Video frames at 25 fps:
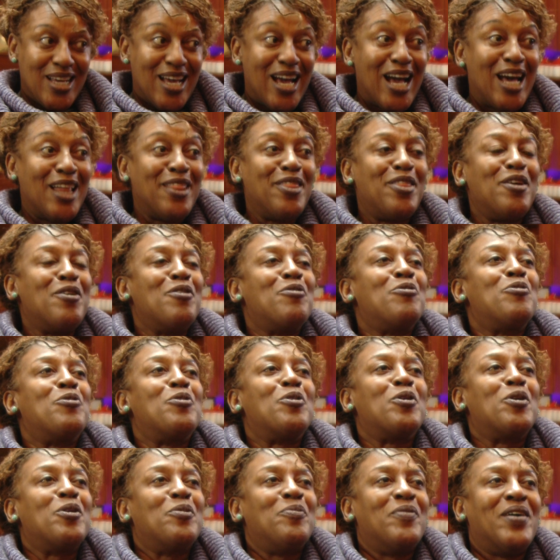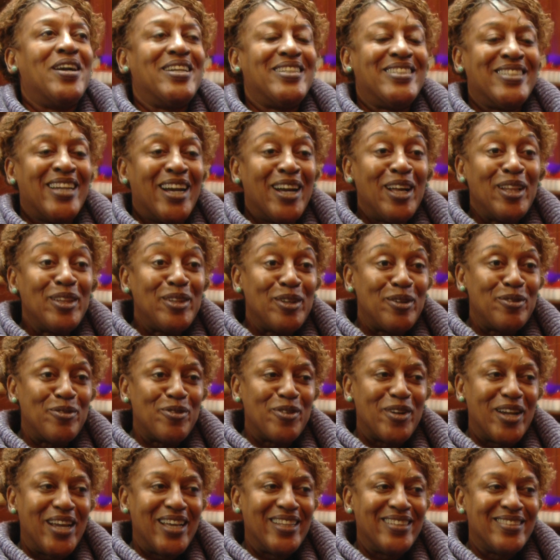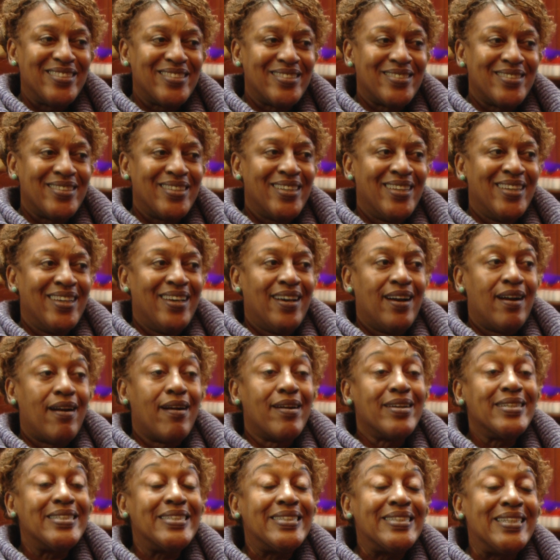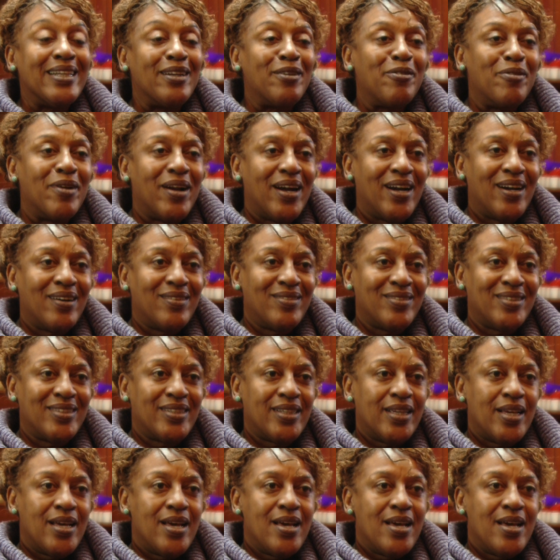And therefore, my childhood friends are still around.